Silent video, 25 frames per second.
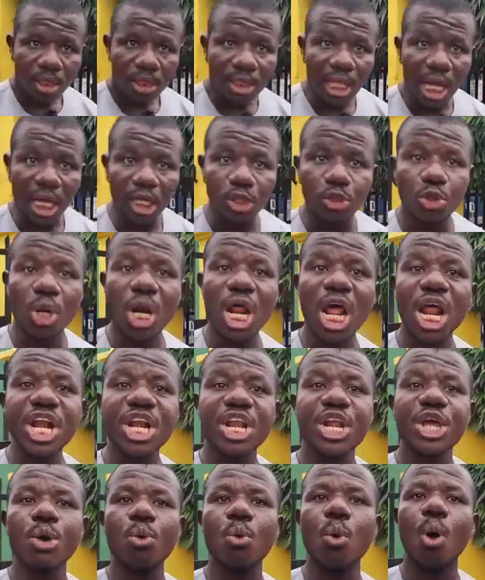that during
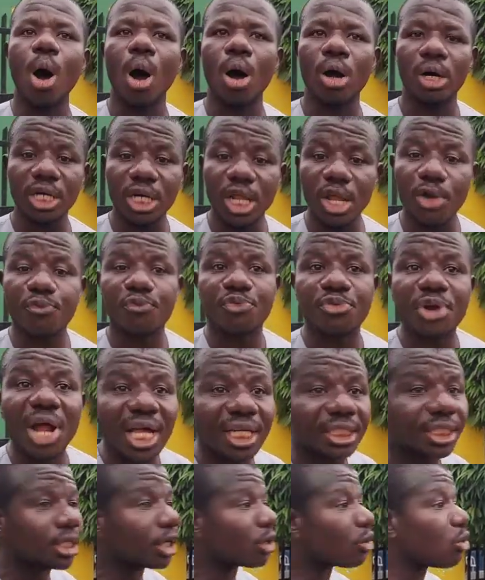the war, the
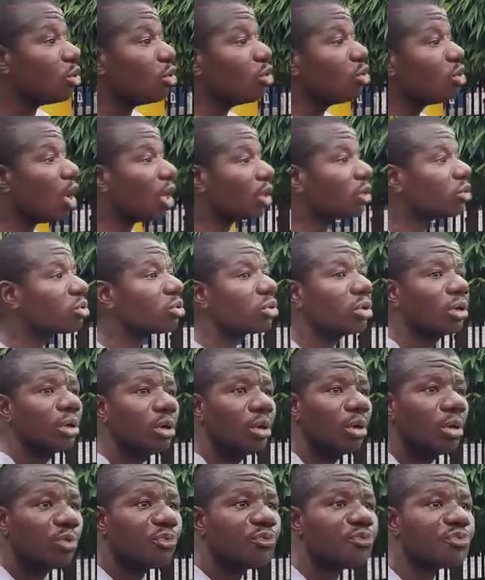France could not
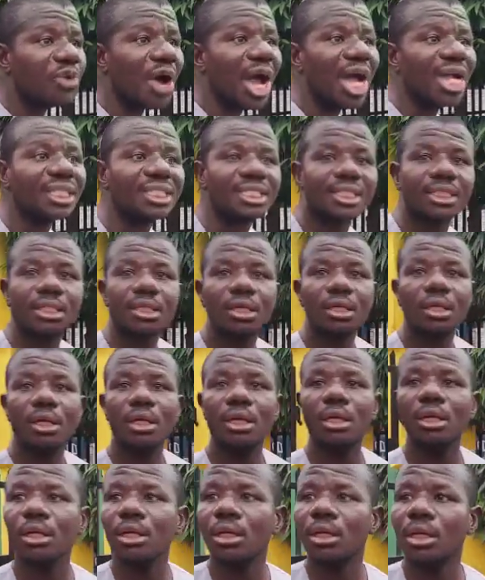fight
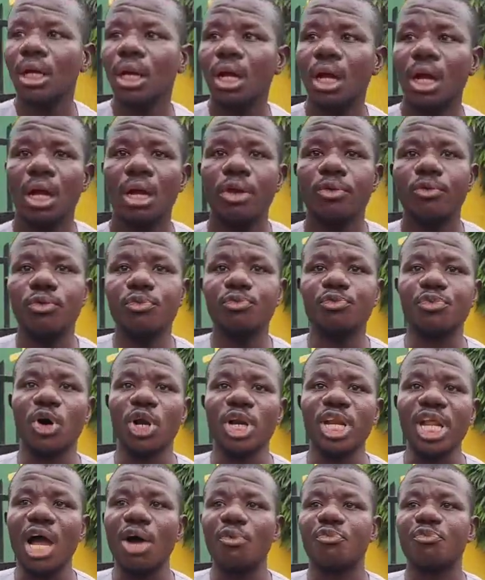for
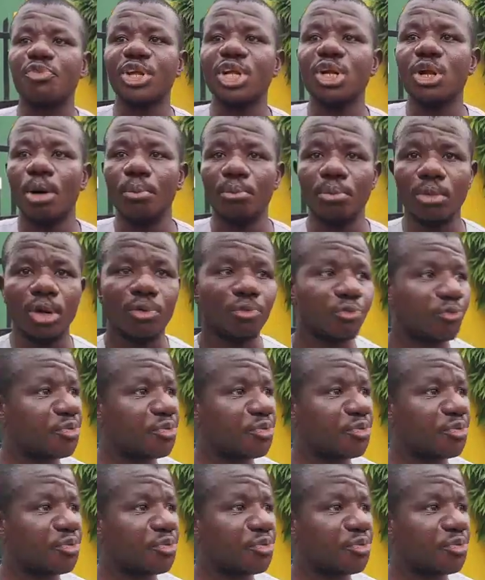their freedom.